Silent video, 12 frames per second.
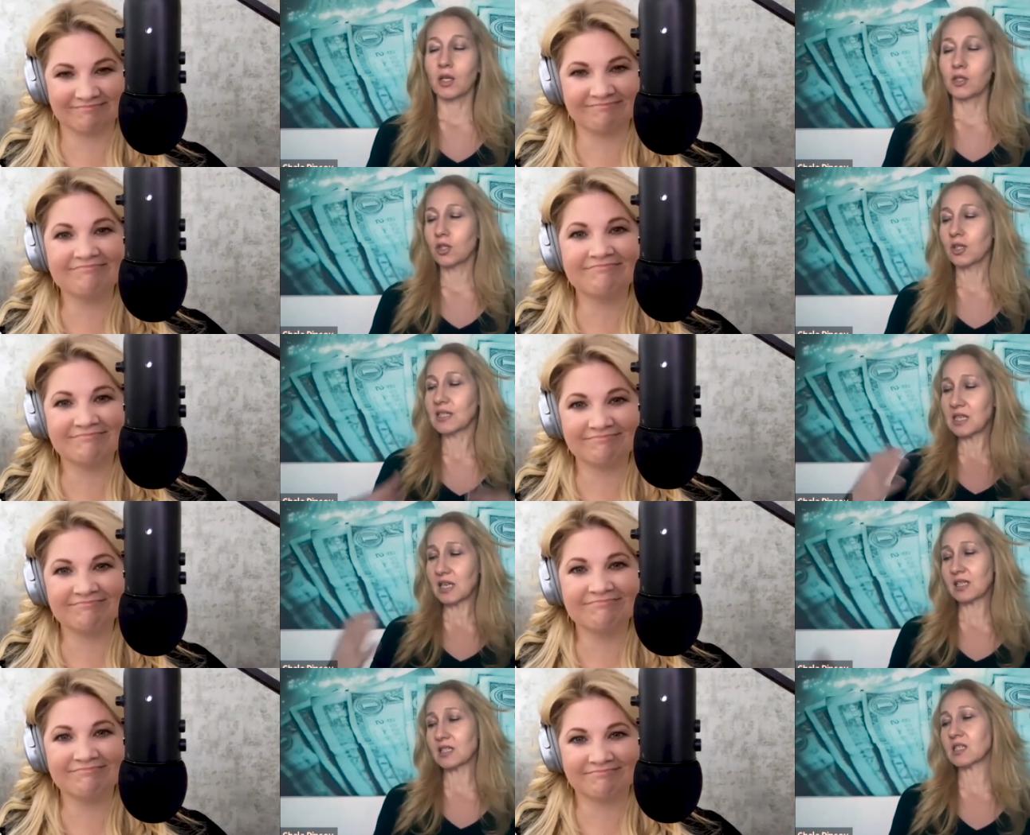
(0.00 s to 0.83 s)
Speaker 1: So let's
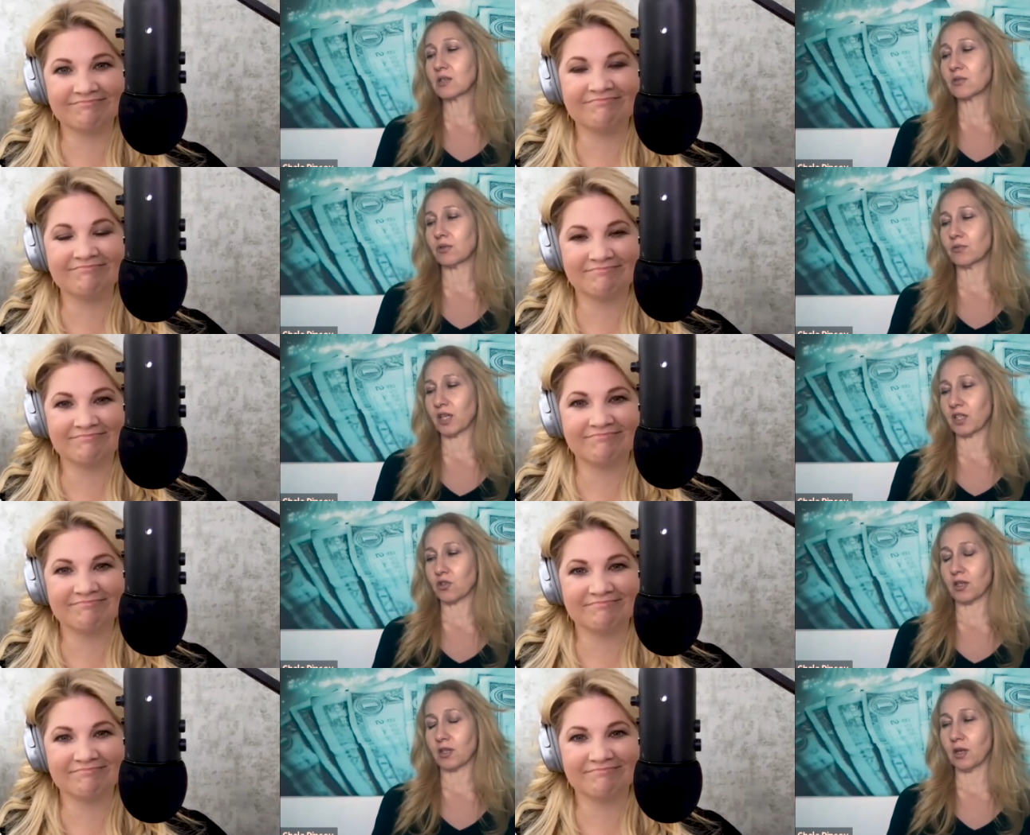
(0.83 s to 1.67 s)
say it is the
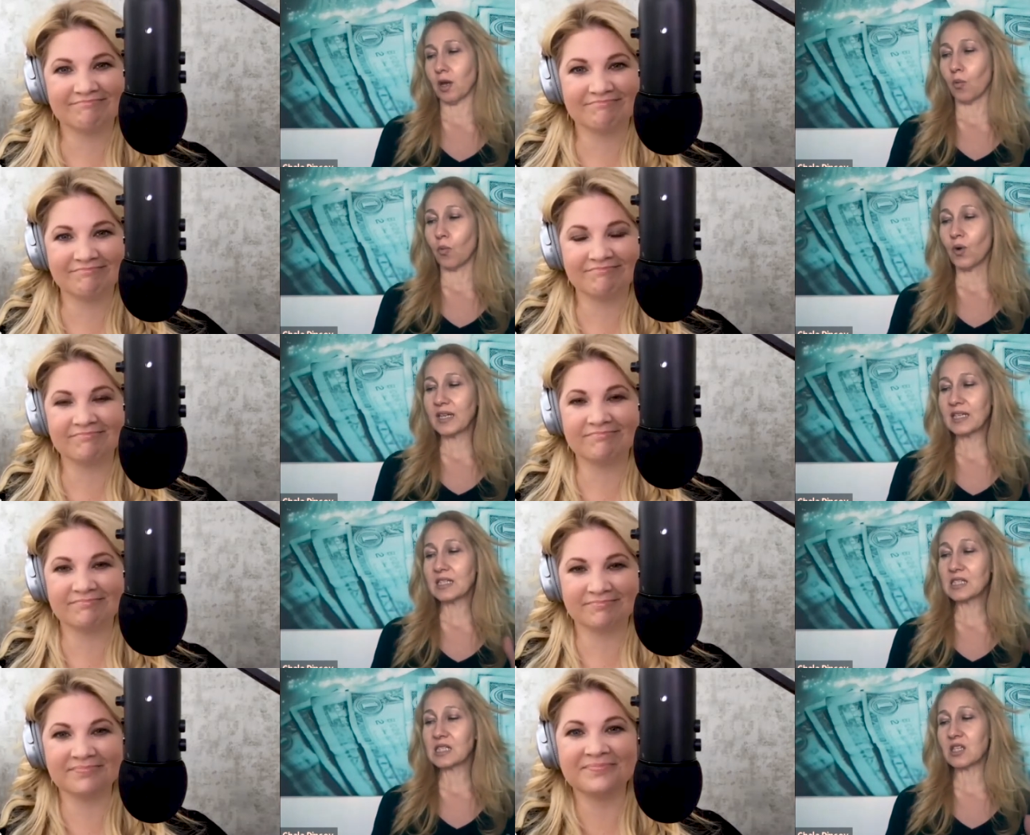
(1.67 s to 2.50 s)
restaurant. What
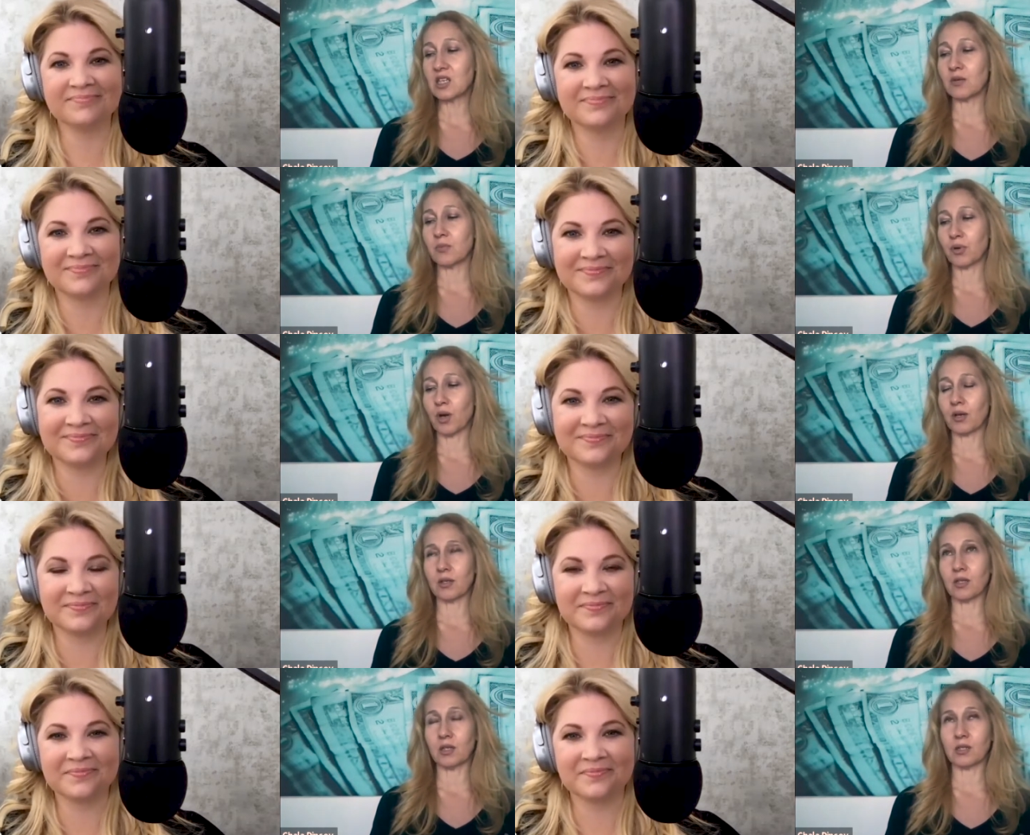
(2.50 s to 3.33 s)
is the,
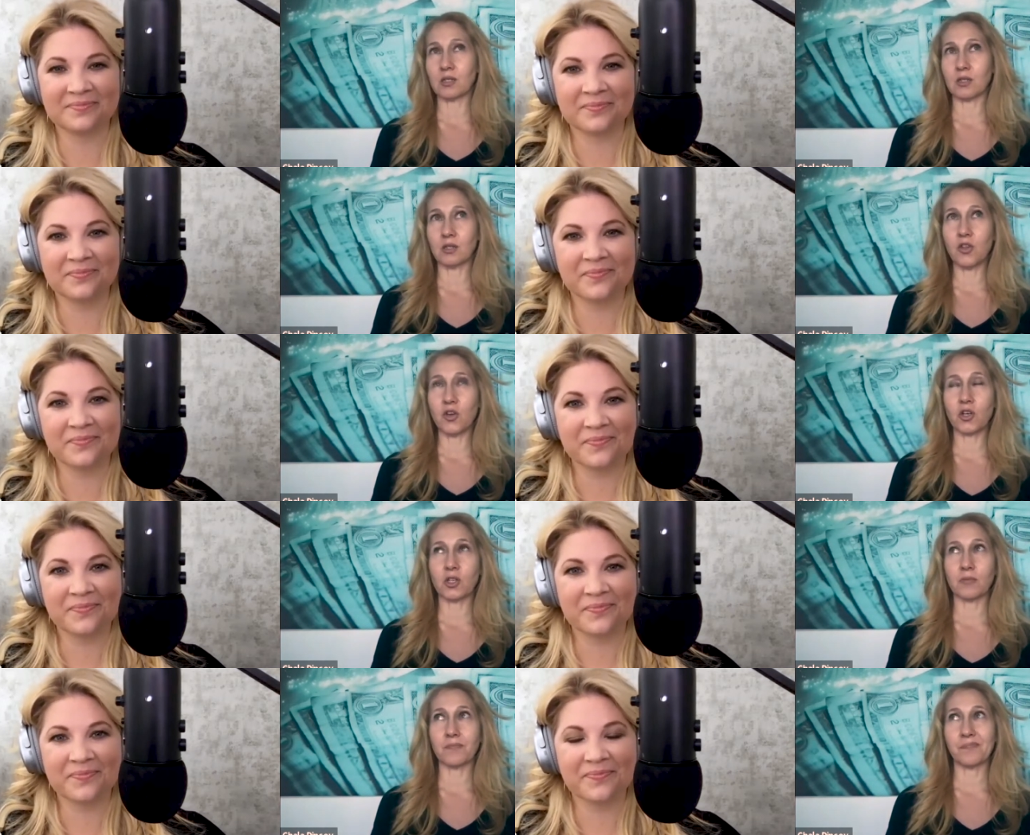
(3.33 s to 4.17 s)
uh,
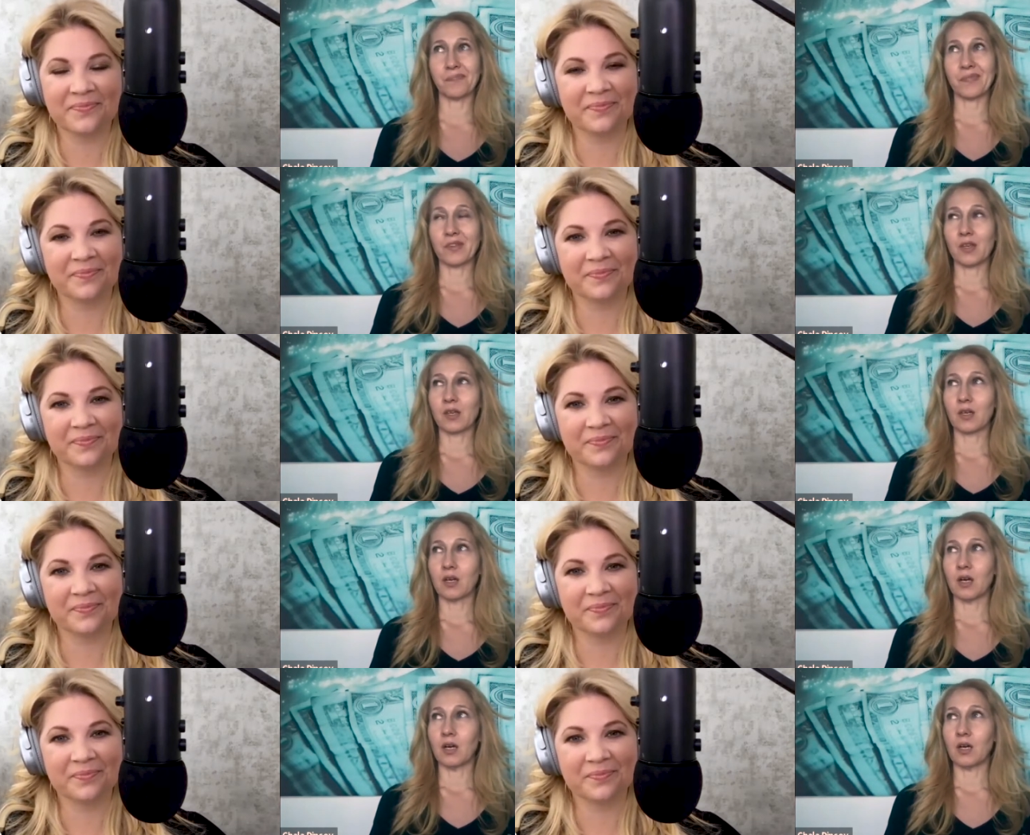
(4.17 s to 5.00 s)
the
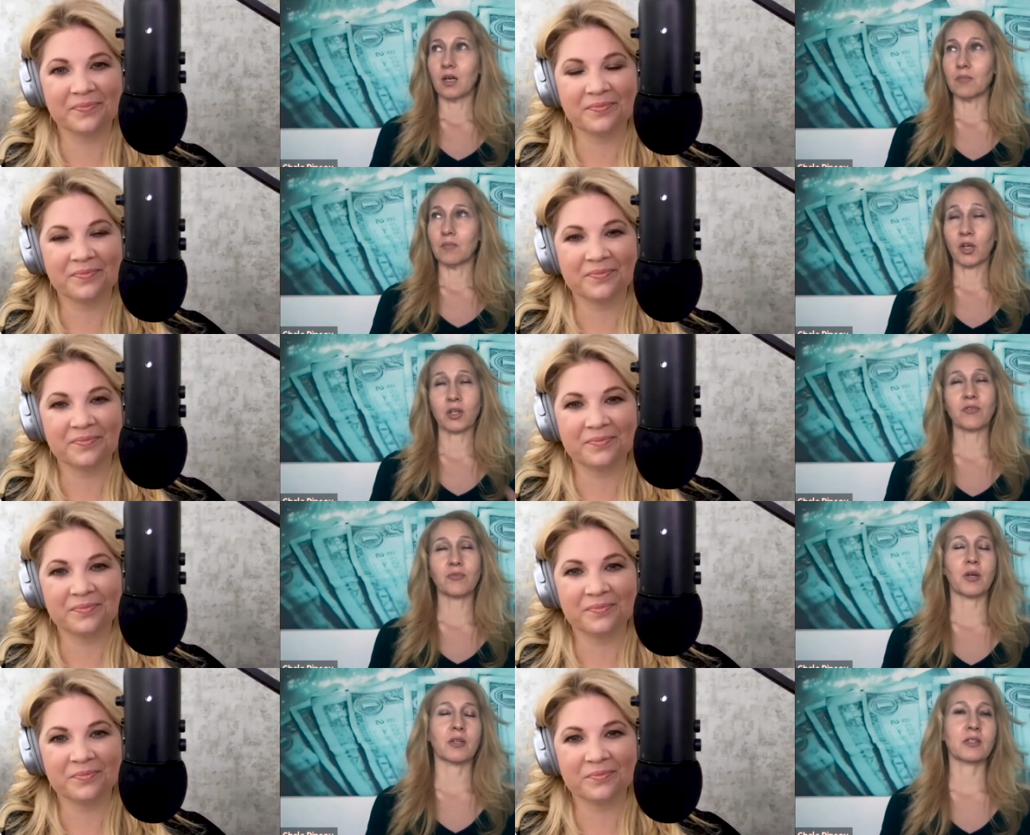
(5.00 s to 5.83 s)
uh, mark
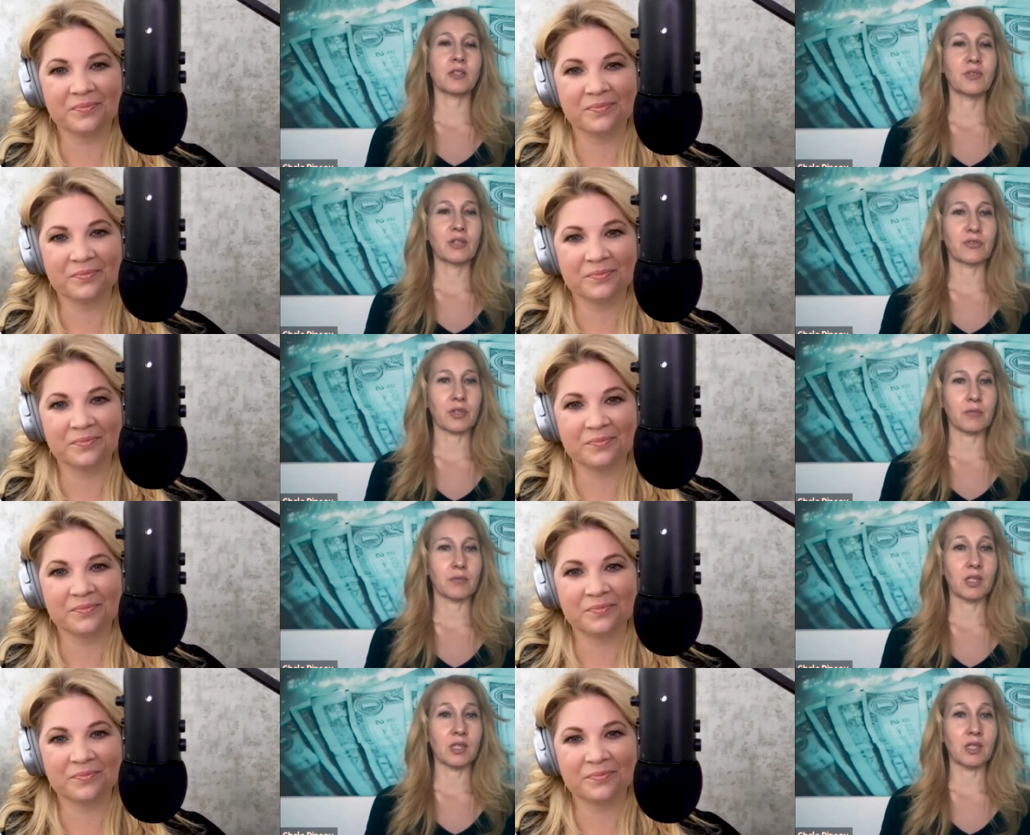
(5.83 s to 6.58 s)
of productivity for them?